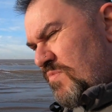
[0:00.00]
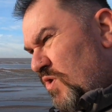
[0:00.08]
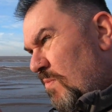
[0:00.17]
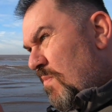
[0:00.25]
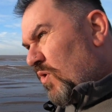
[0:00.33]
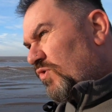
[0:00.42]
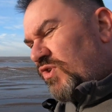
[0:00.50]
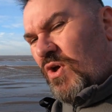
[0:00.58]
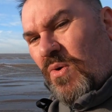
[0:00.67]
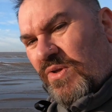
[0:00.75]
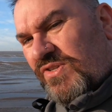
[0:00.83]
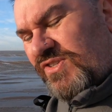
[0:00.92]
you must
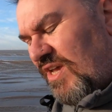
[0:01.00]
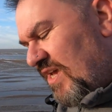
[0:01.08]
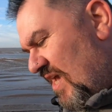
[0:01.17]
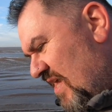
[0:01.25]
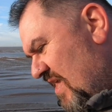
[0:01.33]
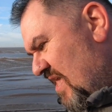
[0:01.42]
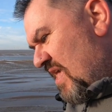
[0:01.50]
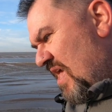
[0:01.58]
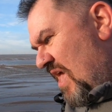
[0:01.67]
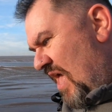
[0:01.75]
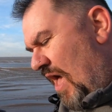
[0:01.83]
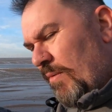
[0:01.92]
go and see.
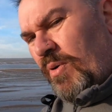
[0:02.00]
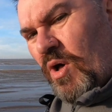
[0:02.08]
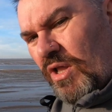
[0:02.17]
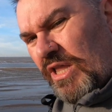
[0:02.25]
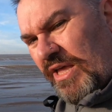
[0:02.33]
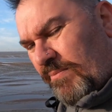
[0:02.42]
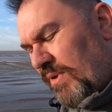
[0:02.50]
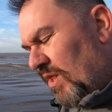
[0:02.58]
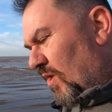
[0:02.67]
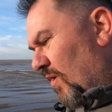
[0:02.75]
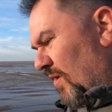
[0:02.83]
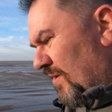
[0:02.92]
I'll put a link
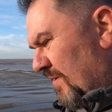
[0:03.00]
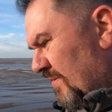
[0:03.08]
below.